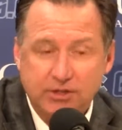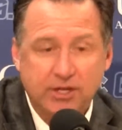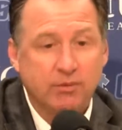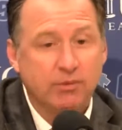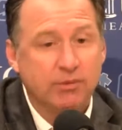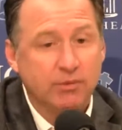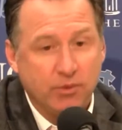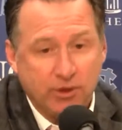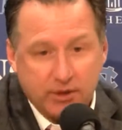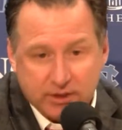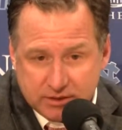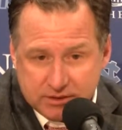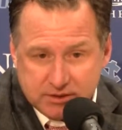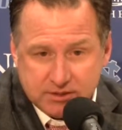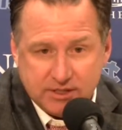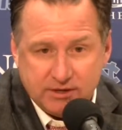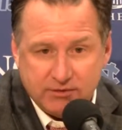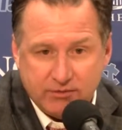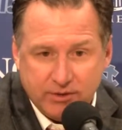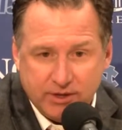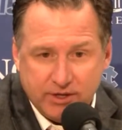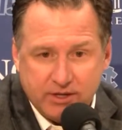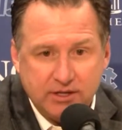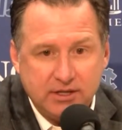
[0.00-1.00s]
Then we wanted to see
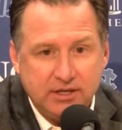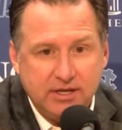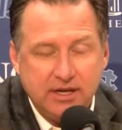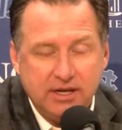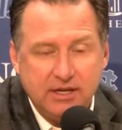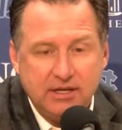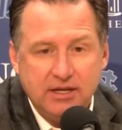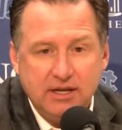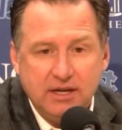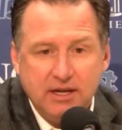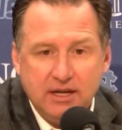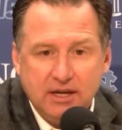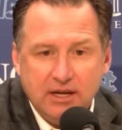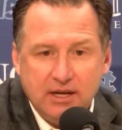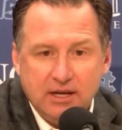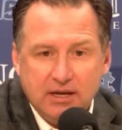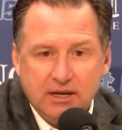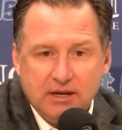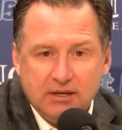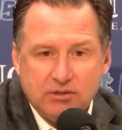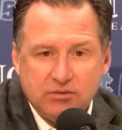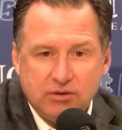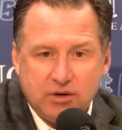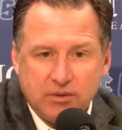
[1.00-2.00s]
if we could get
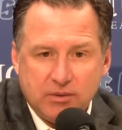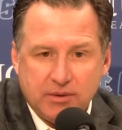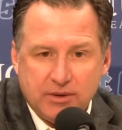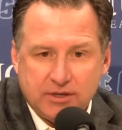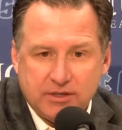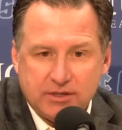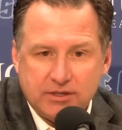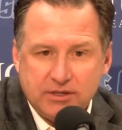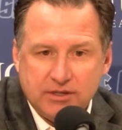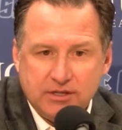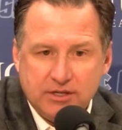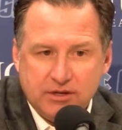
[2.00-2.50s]
to where we were,